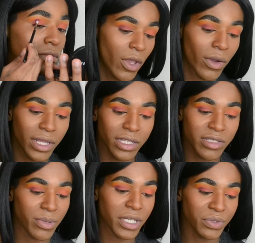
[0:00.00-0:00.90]
Okay, this
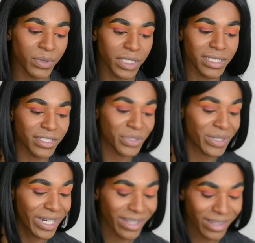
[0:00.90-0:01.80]
brush really isn't
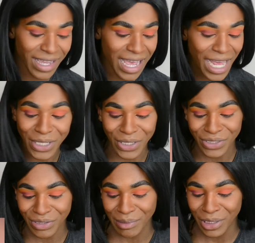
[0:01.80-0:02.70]
doing anything at all,
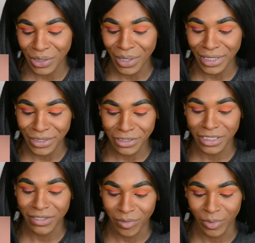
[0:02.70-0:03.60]
so I'm gonna go ahead and use a
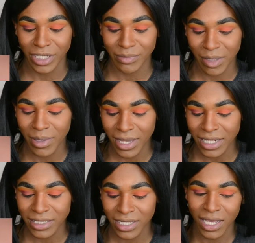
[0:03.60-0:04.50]
different brush. Maybe
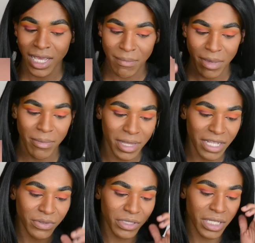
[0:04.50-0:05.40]
that's
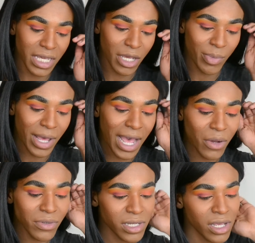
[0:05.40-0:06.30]
what's gonna help
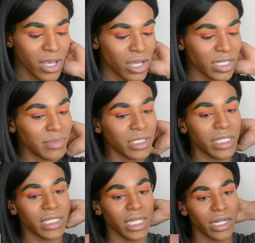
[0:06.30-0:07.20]
out. So I'm just
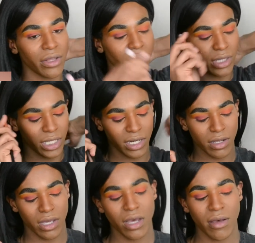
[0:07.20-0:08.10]
gonna take another clean
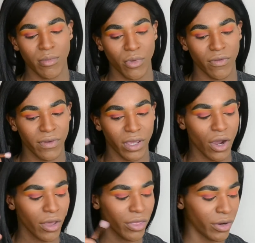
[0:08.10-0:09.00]
Morphe
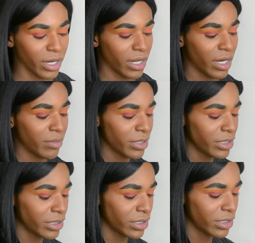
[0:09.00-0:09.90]
R39 brush.